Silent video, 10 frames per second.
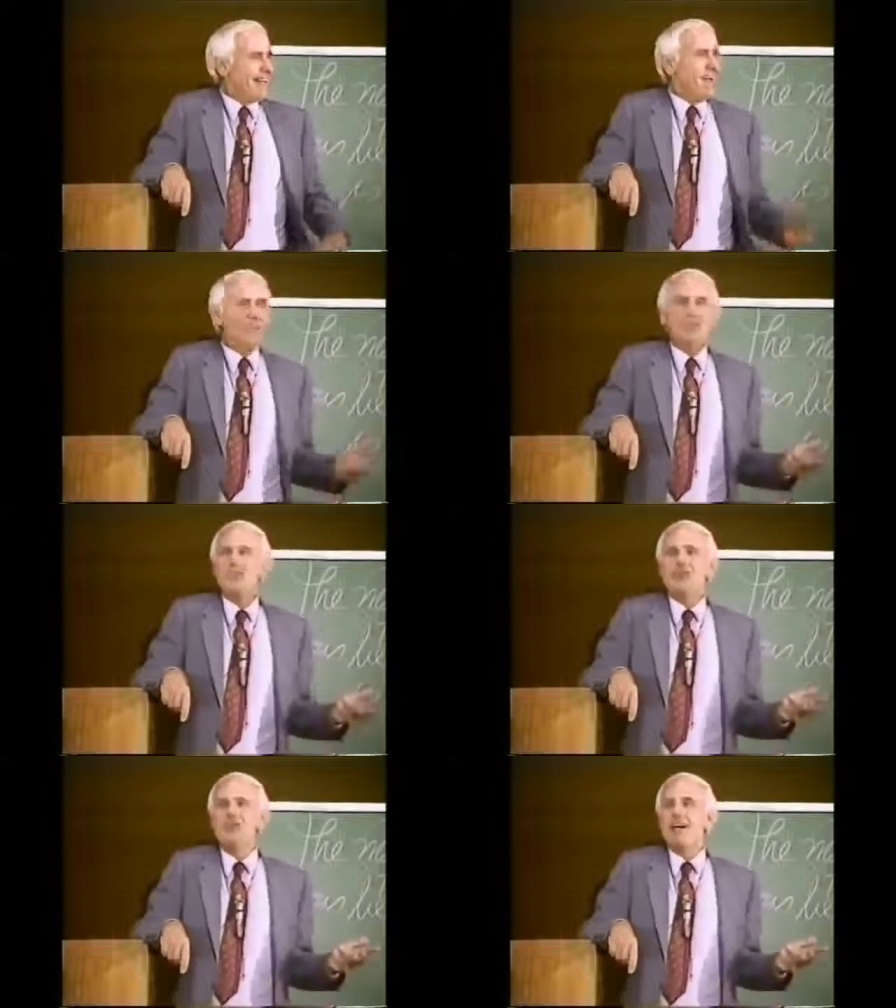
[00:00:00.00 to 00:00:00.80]
I mean, you
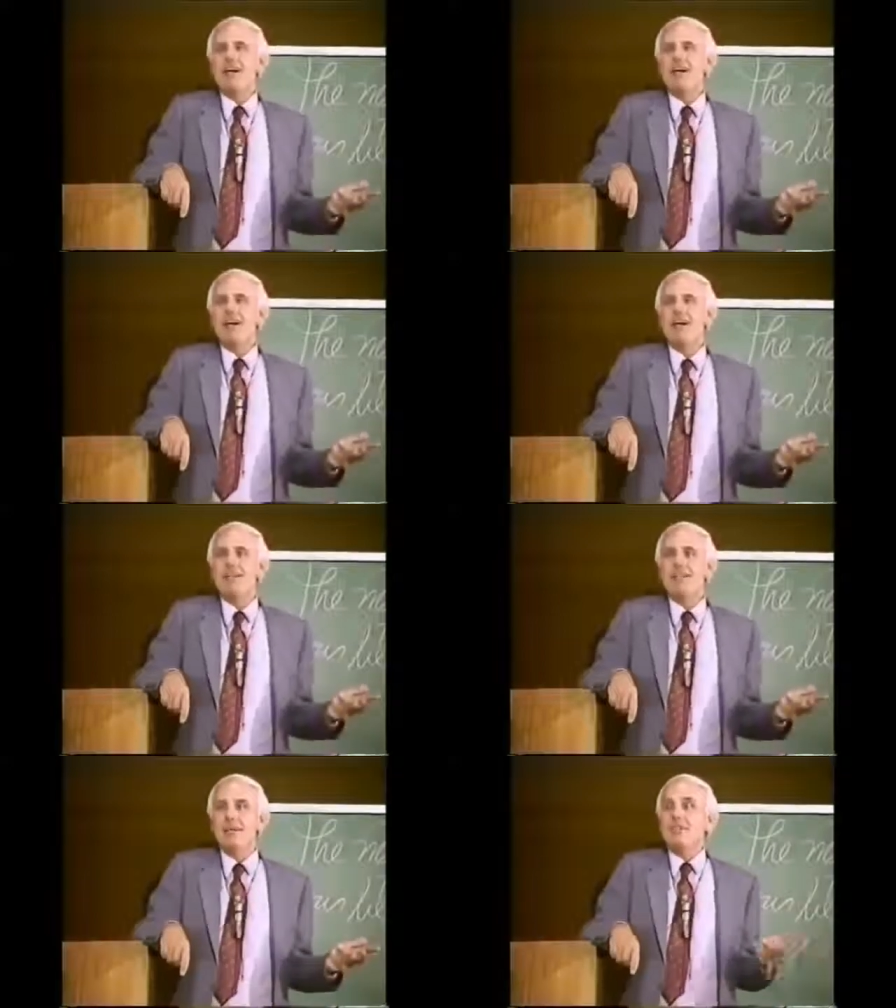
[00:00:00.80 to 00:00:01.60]
can believe that or
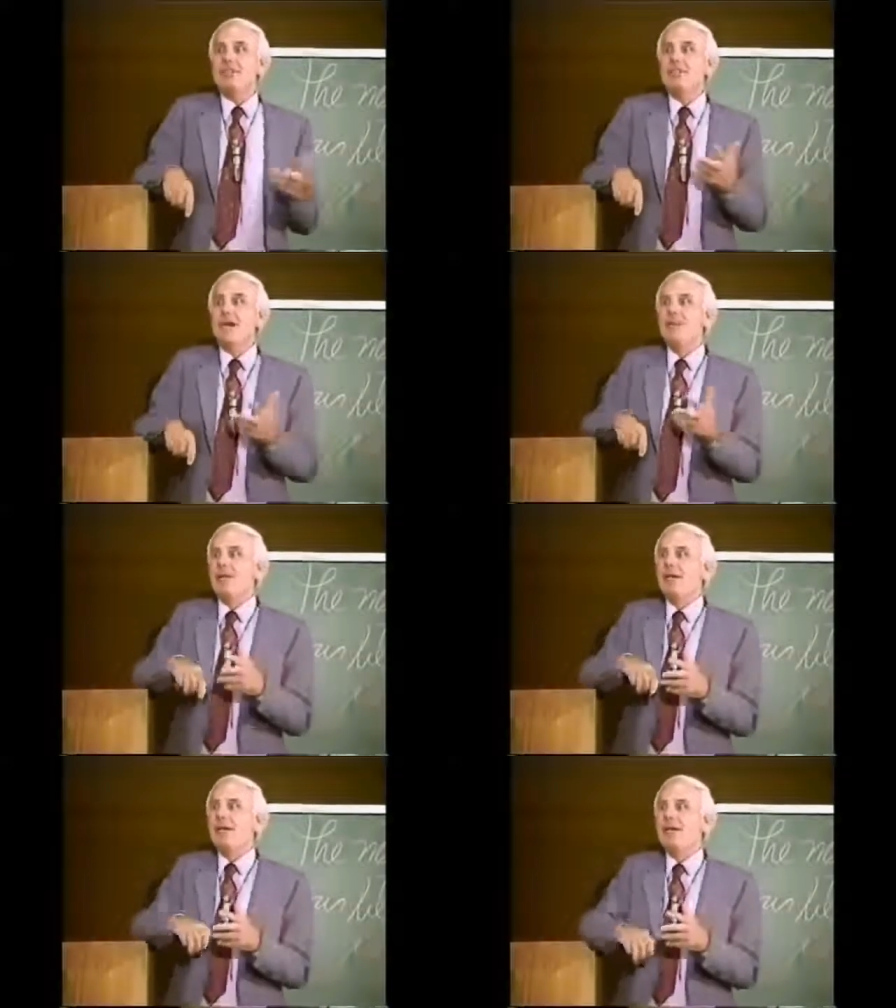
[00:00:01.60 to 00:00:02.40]
not. It was at the top of
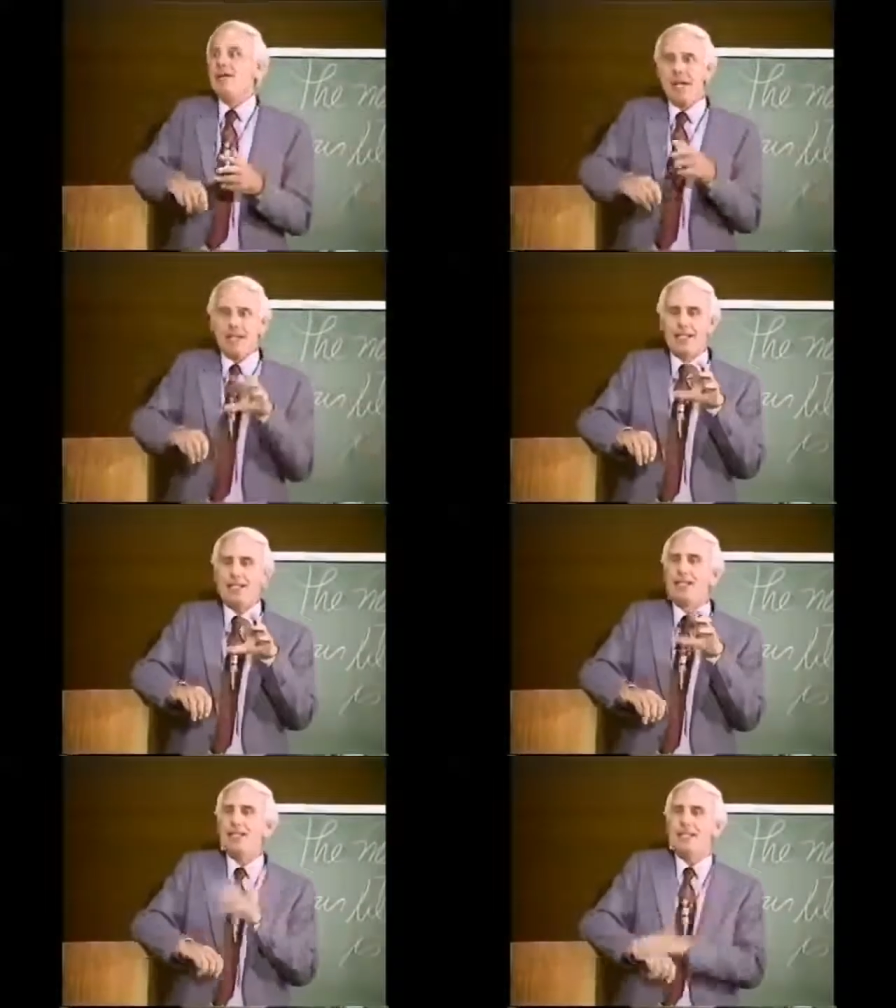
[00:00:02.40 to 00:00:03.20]
my list. I had a
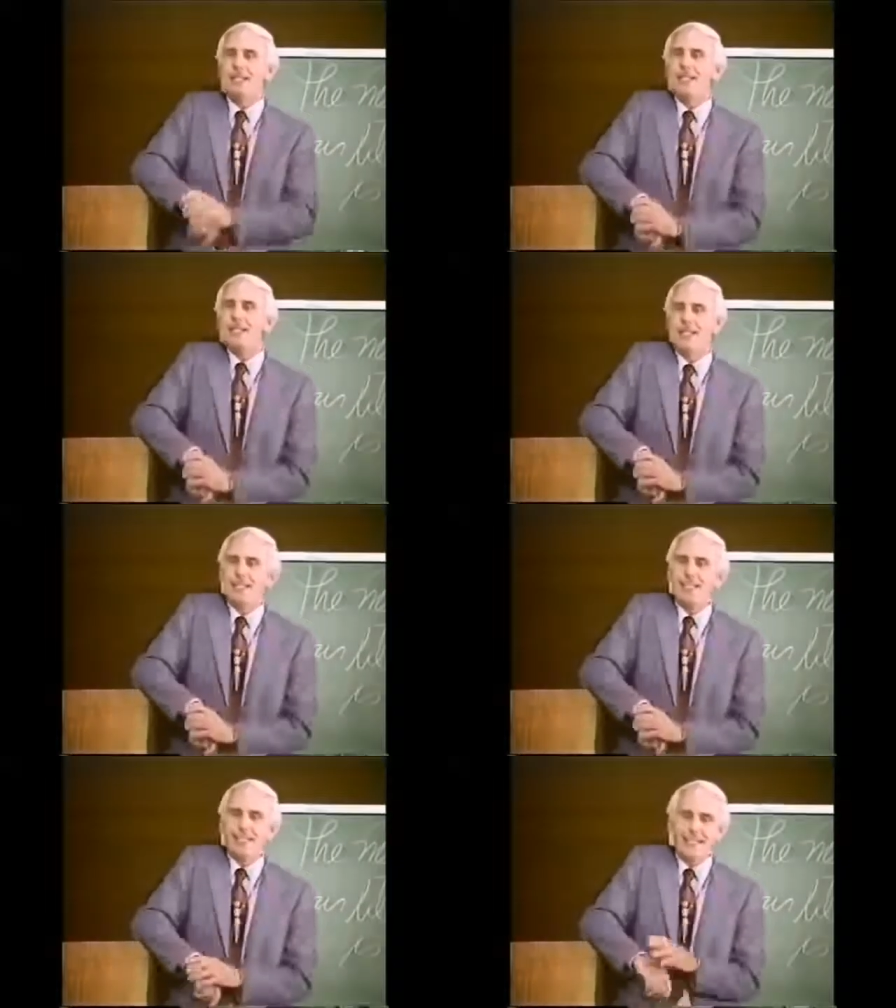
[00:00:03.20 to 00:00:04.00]
lecture second to
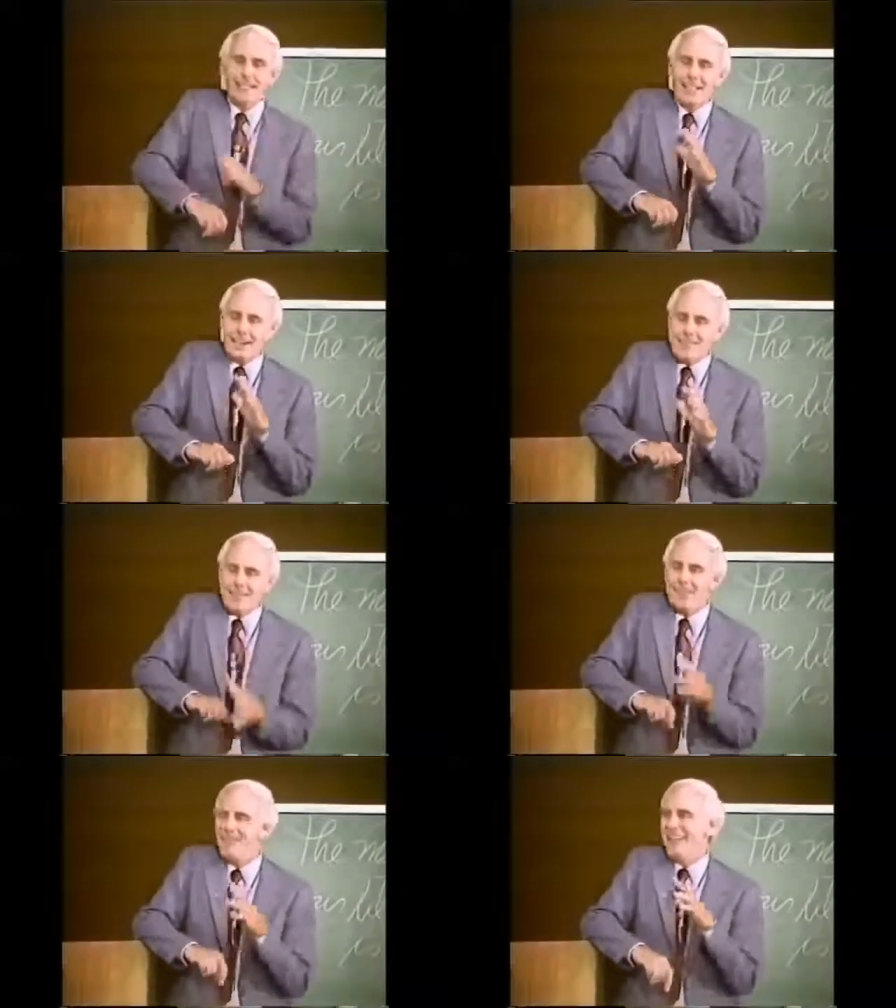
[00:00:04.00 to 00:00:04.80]
none. The
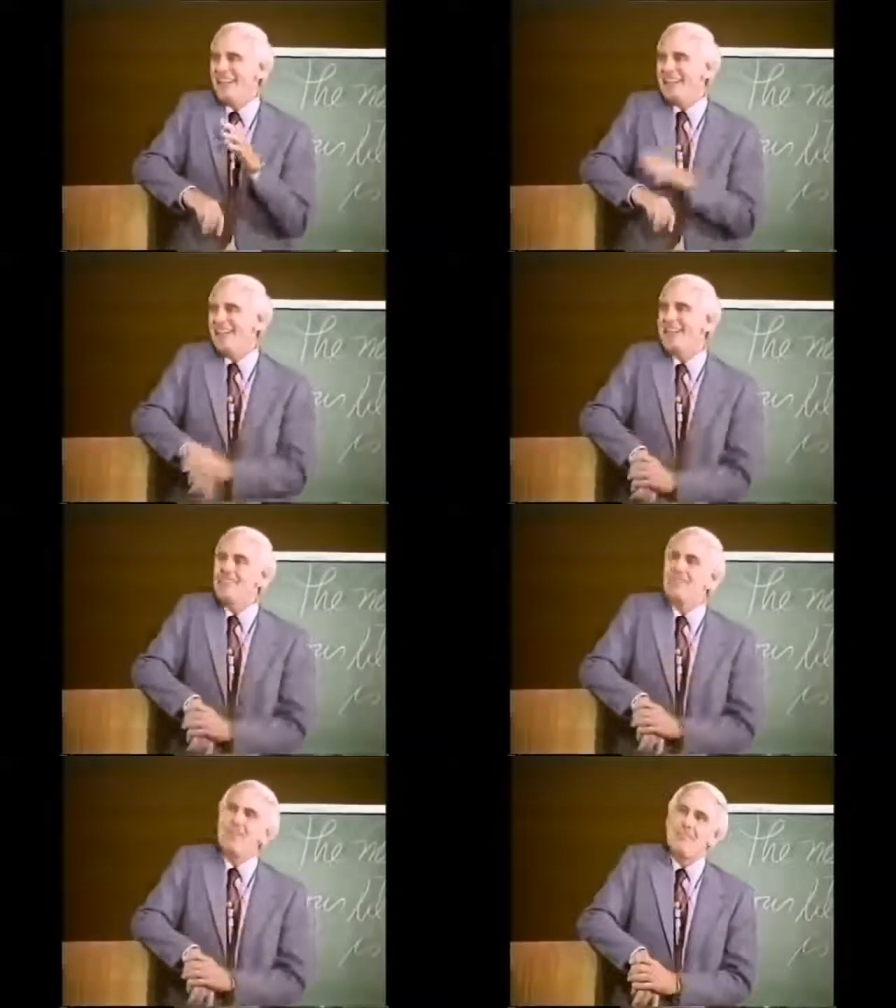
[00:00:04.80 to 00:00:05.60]
government.
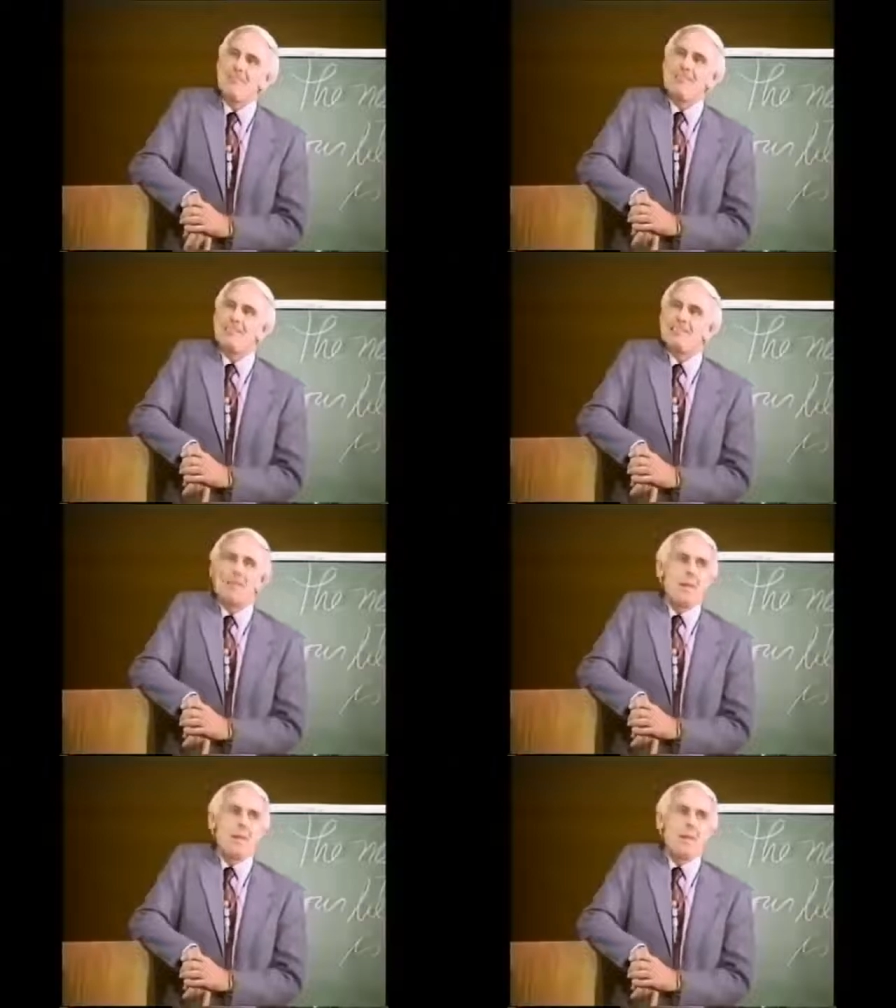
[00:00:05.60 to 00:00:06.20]
That was on my list.